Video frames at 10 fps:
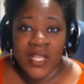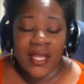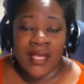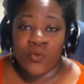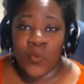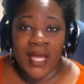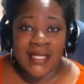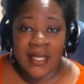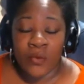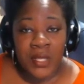in ways
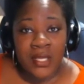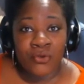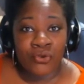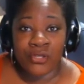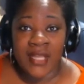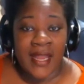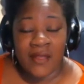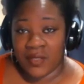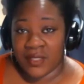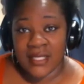that we could not
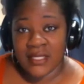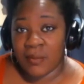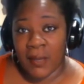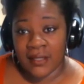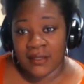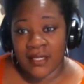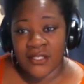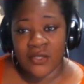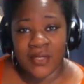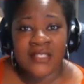have anticipated. And
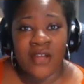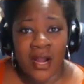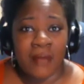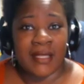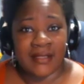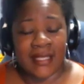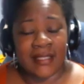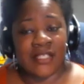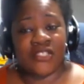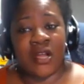so let's talk about that.
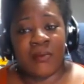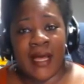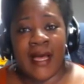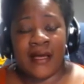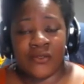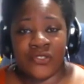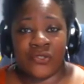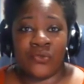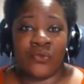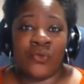Let's talk about how
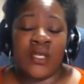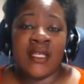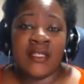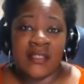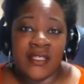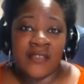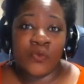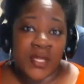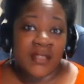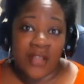to live
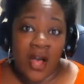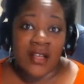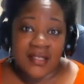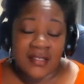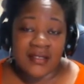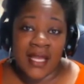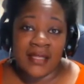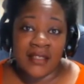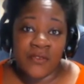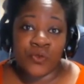with loss
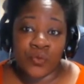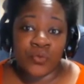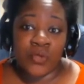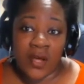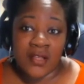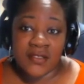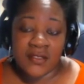and live through loss.